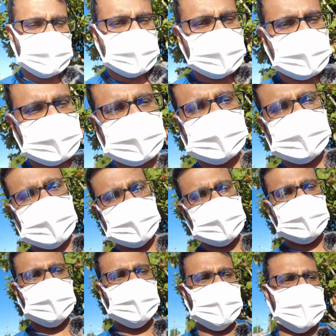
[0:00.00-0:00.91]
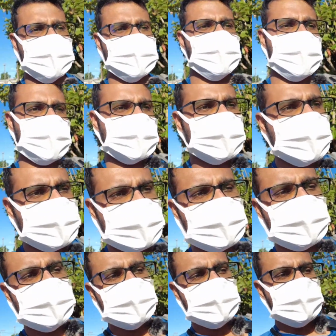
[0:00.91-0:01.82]
to understand which bus
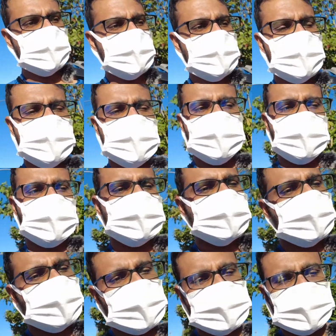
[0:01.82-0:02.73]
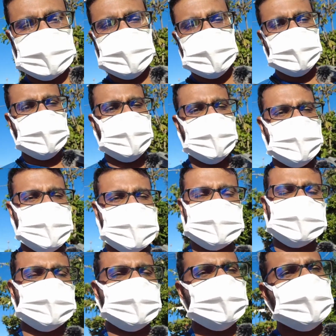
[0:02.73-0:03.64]
what stop to get off
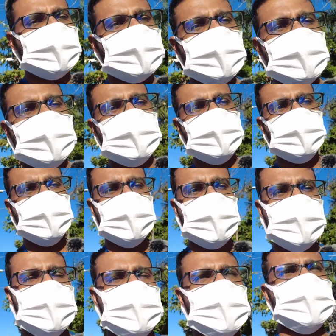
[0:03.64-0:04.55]
and stuff like that but